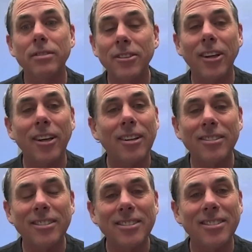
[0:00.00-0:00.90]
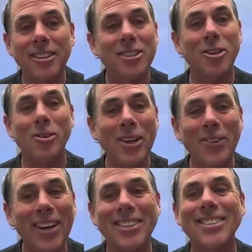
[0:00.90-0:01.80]
like in so many
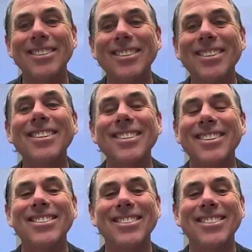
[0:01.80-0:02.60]
ways. So,